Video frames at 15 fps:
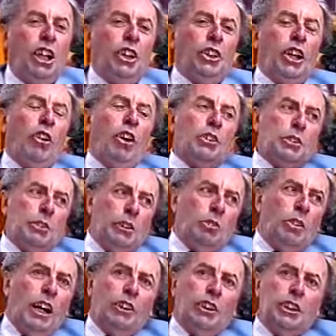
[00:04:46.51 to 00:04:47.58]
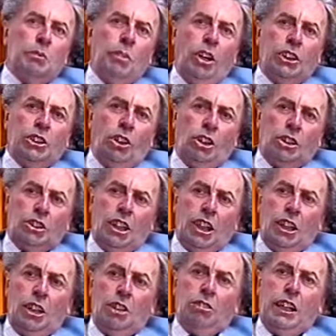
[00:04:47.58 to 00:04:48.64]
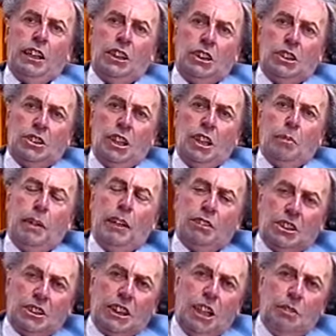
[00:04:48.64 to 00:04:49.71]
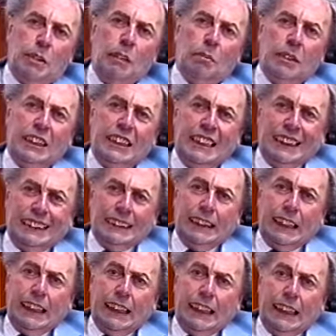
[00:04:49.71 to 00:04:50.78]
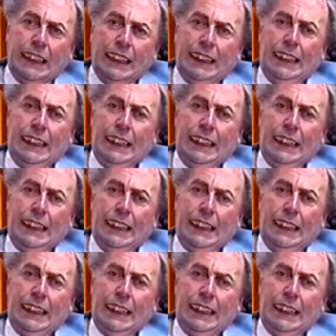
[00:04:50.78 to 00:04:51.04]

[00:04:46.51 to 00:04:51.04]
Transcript: though I was a bit worried, my doctor ran his periscope up me the other day.